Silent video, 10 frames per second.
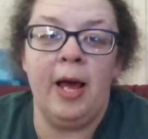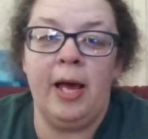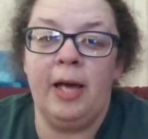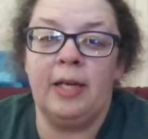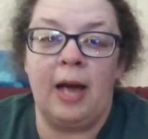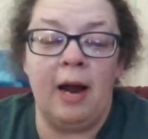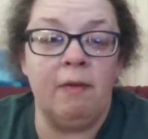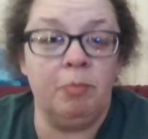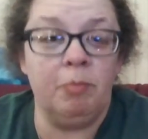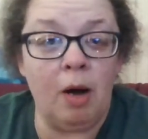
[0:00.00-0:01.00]
And I
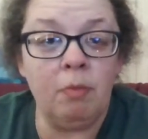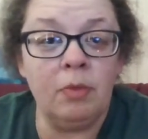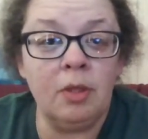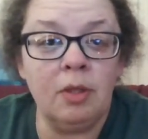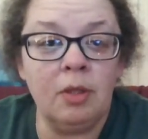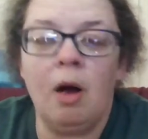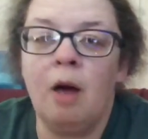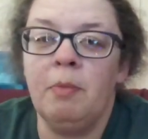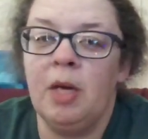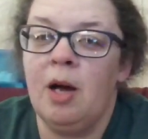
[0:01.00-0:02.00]
have a problem with this
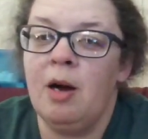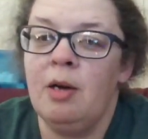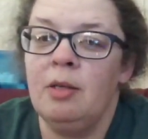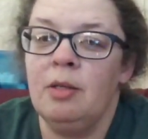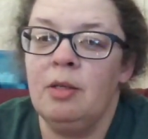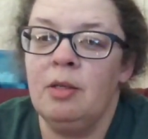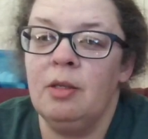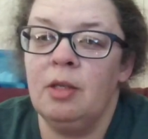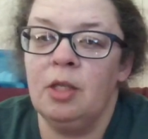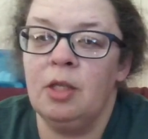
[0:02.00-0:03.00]
song because
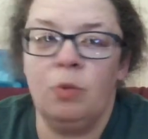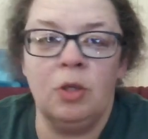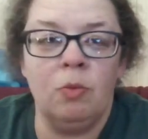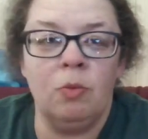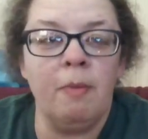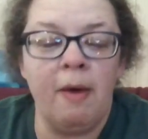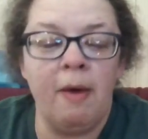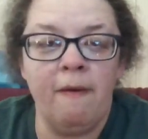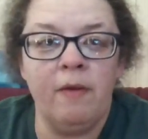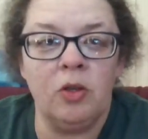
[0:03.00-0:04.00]
this was one of
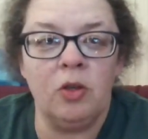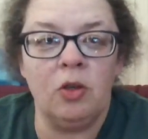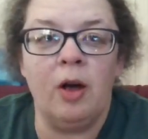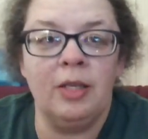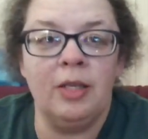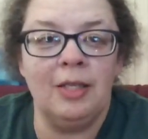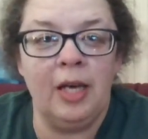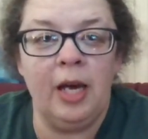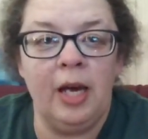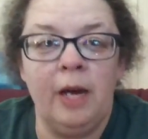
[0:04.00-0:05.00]
my favorite songs as a
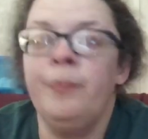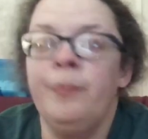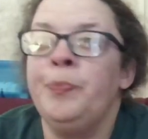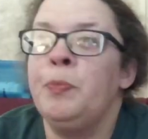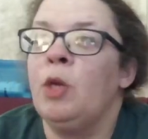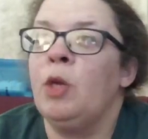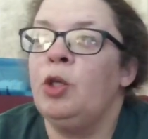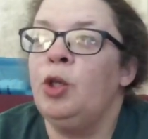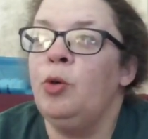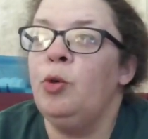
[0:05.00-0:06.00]
kid
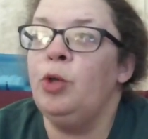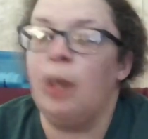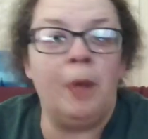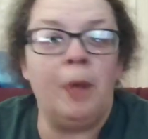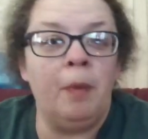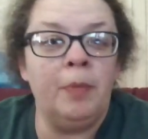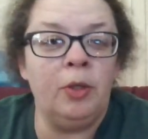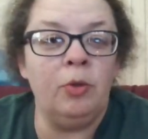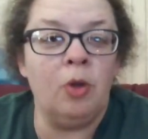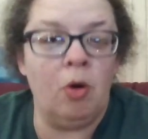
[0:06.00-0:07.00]
to jump up and
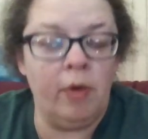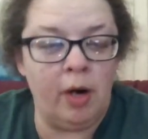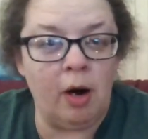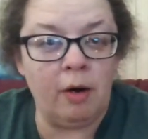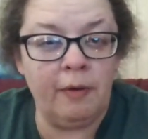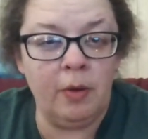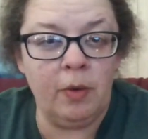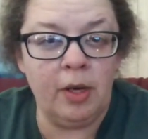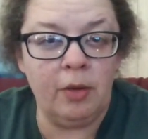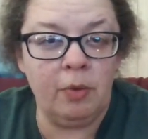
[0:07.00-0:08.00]
do the choreography
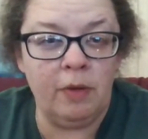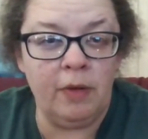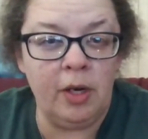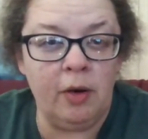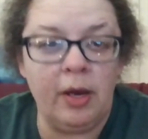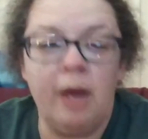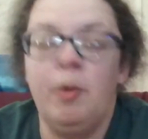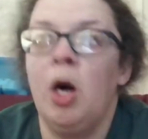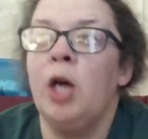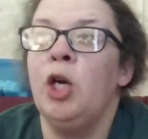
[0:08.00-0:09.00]
with when the video came
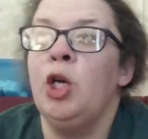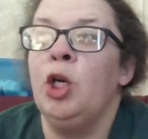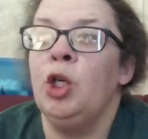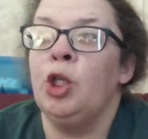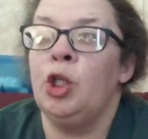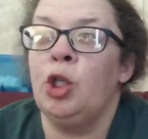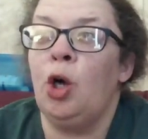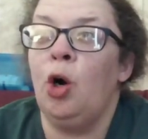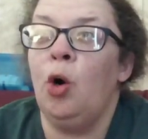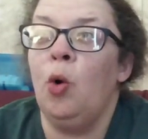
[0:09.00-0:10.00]
on.
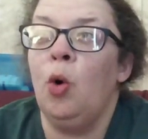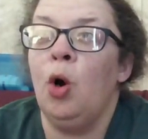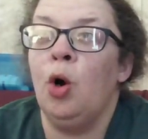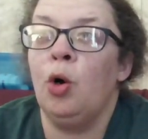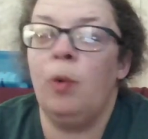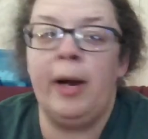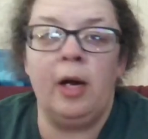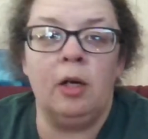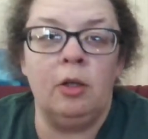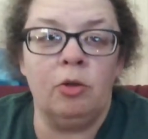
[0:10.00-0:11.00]
So quite
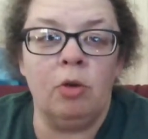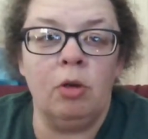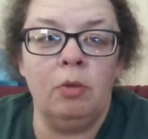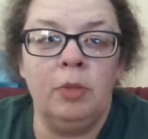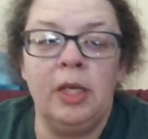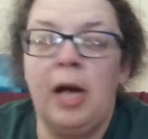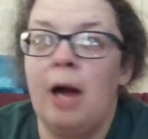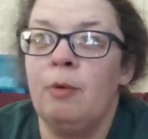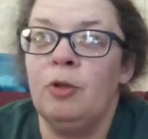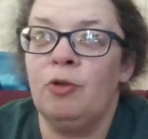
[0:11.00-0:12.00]
uncontrollably,
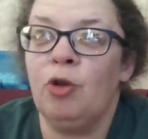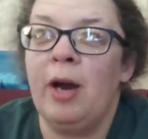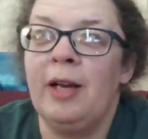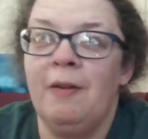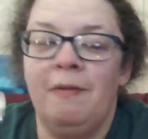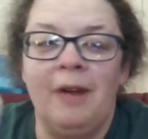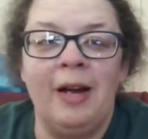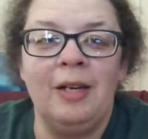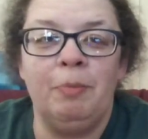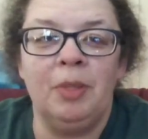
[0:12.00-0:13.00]
I was trying to
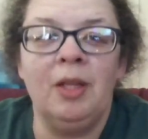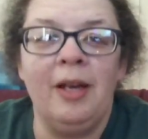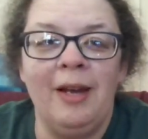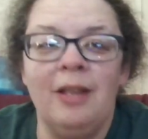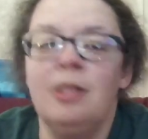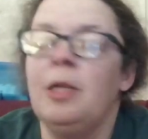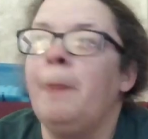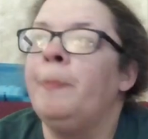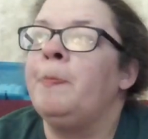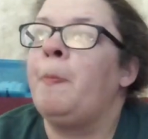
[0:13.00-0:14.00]
find a place
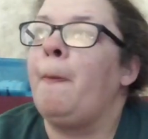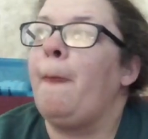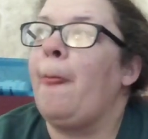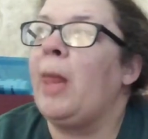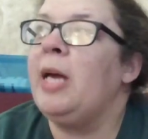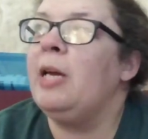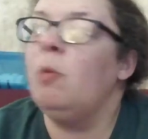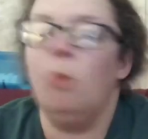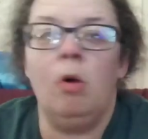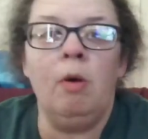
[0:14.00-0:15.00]

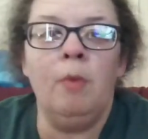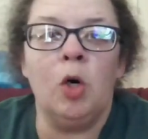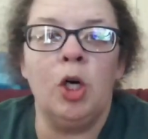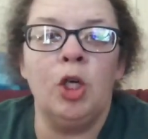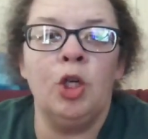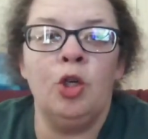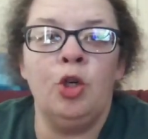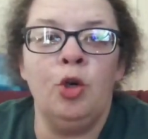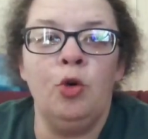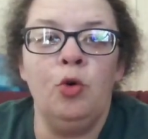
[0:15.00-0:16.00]
in Walmart
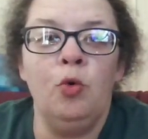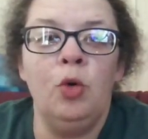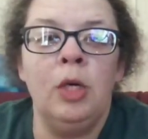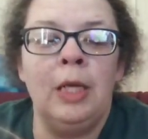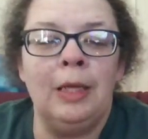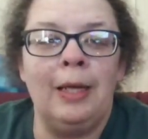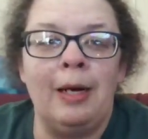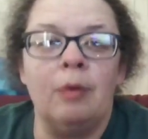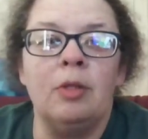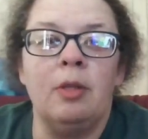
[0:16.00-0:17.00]
to let
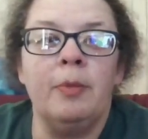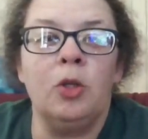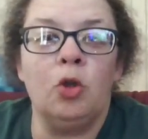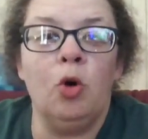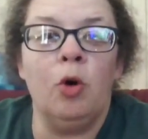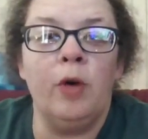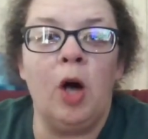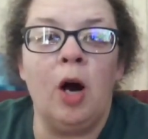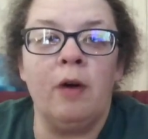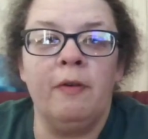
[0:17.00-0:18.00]
out some of this
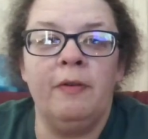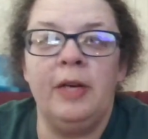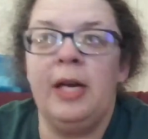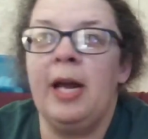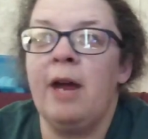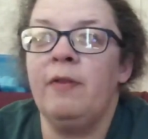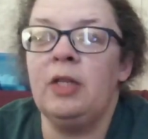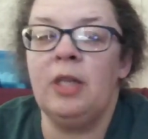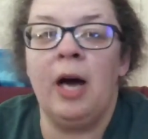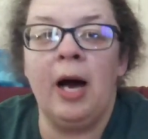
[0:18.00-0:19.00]
choreography, and every
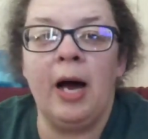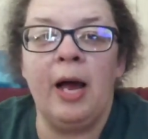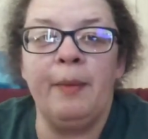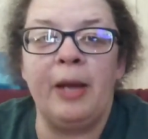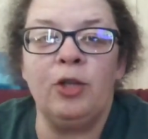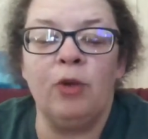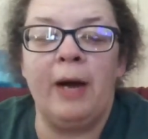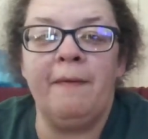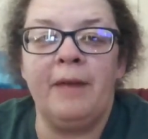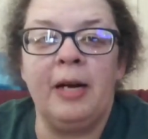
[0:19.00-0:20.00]
time I
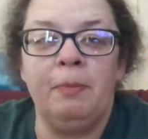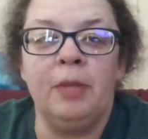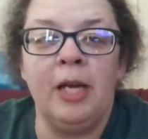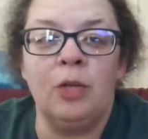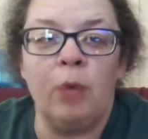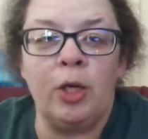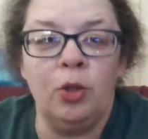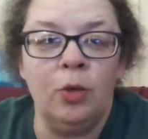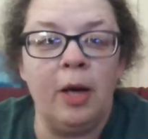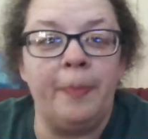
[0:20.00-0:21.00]
tried to find a place where I could
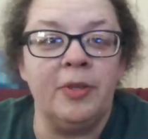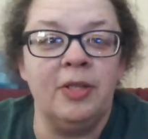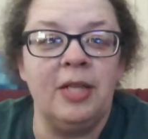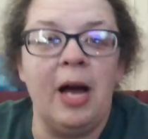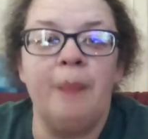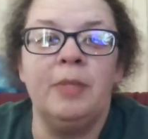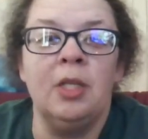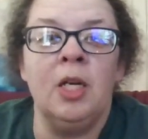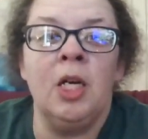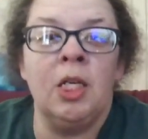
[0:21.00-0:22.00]
do a couple
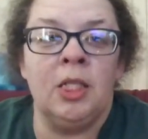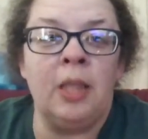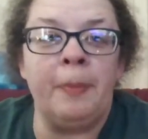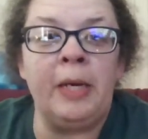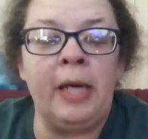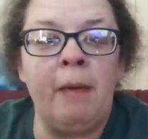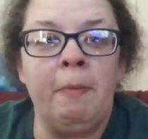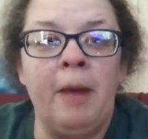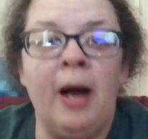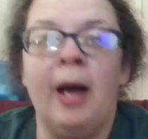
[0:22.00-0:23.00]
steps, somebody came
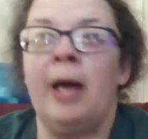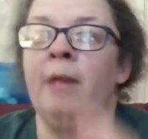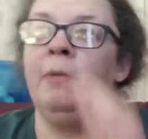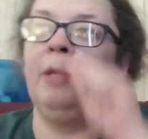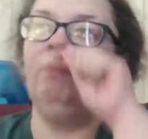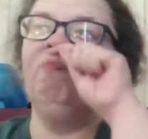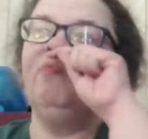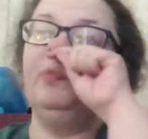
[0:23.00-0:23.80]
up behind me.